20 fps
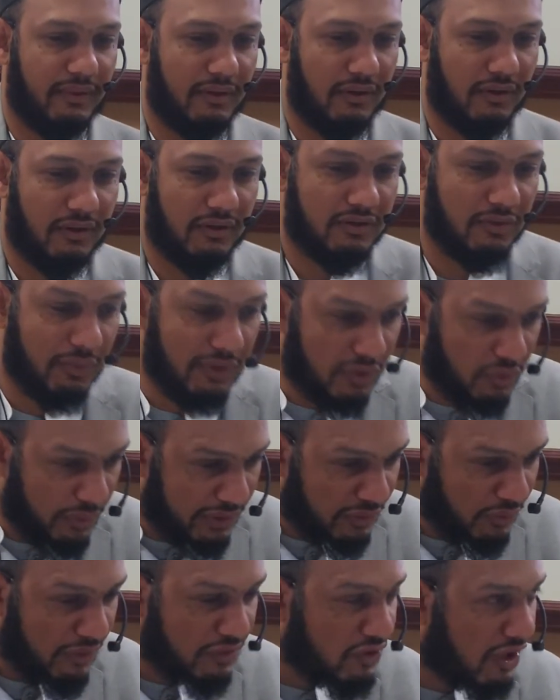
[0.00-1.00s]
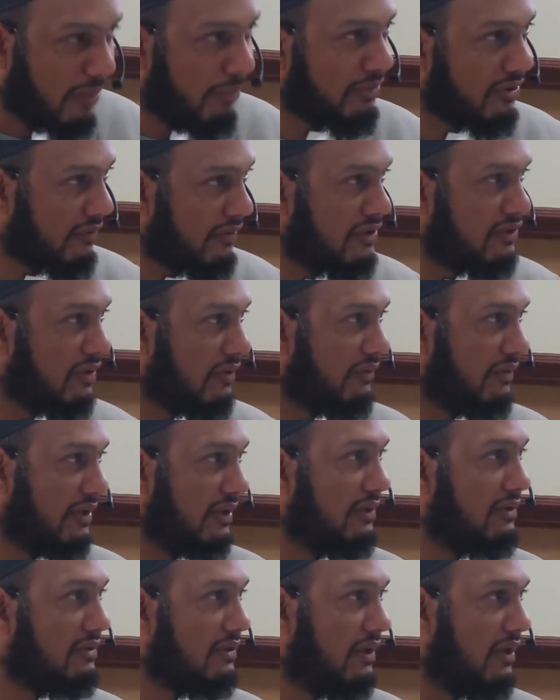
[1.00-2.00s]
Okay, so we do examples of each of
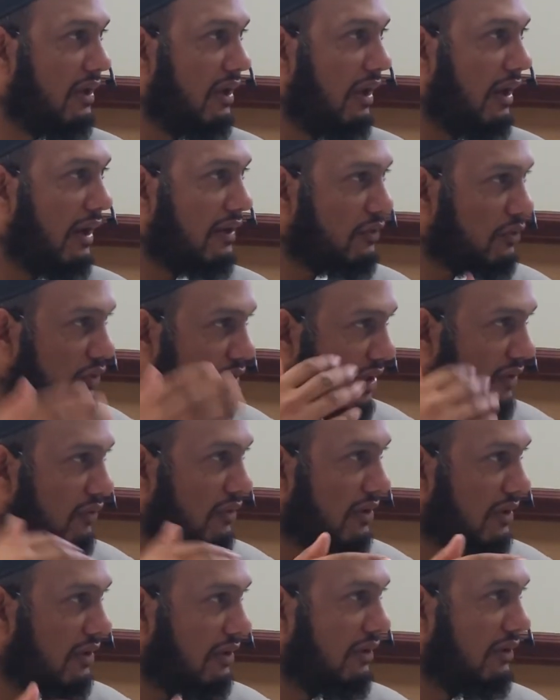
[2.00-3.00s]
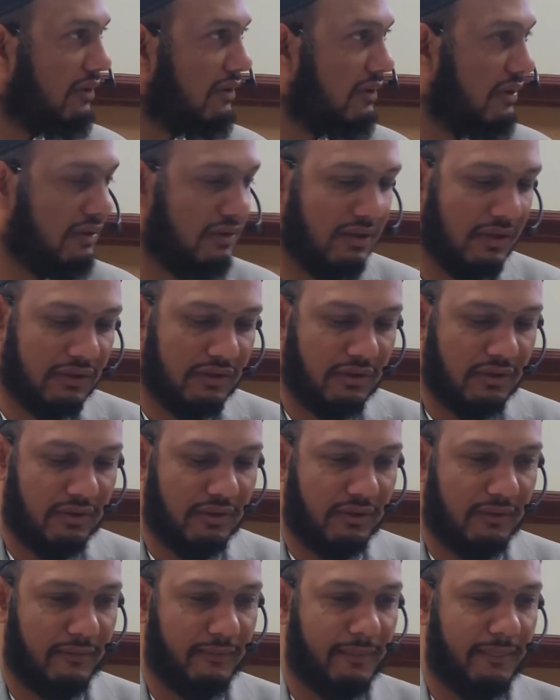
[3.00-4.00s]
these. I want to give you the exact.
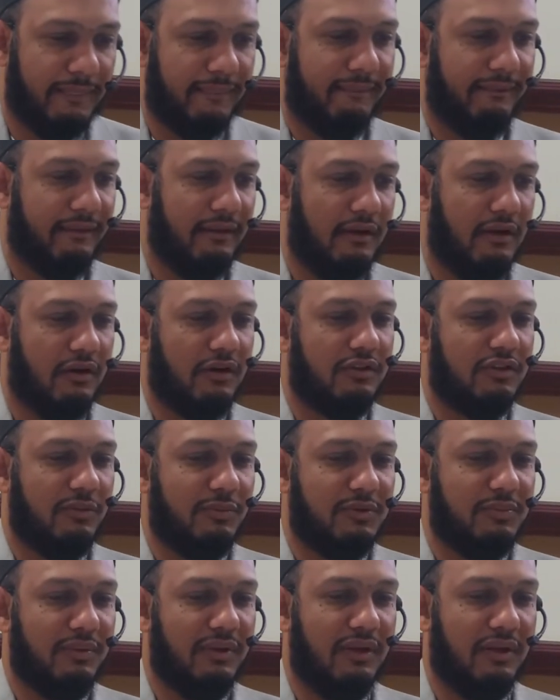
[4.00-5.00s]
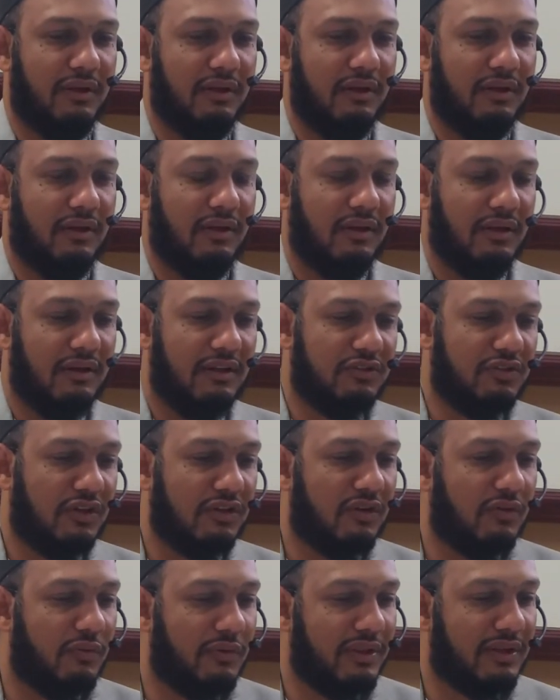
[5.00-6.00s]
Okay, so Bismillah. We
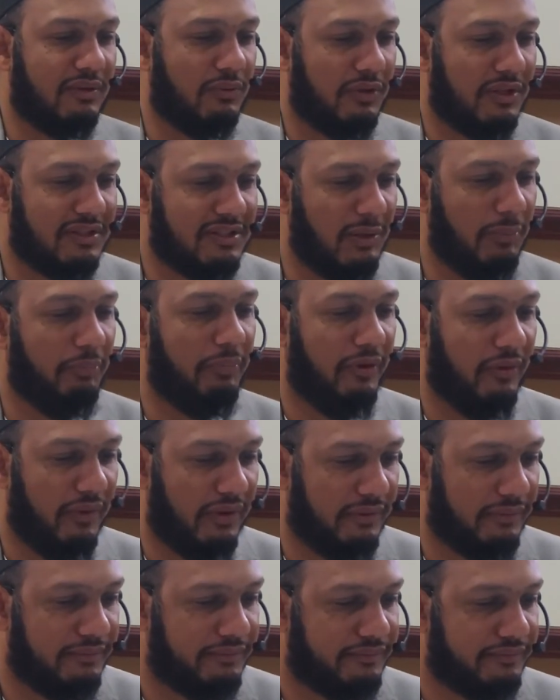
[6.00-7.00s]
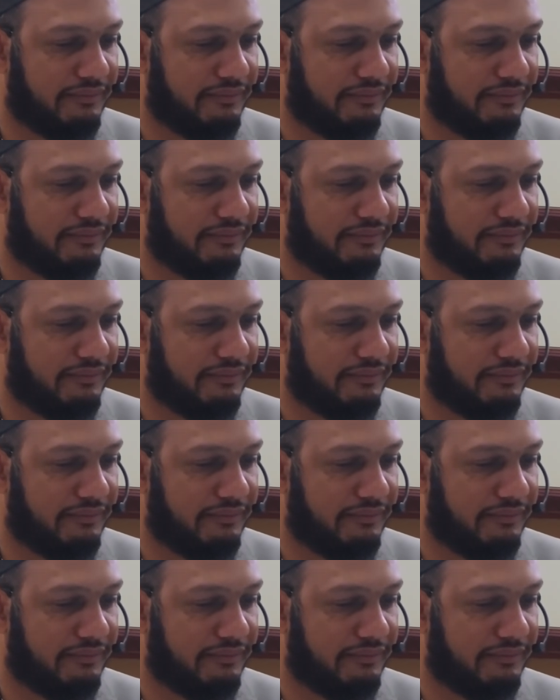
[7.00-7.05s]
start with a simple one.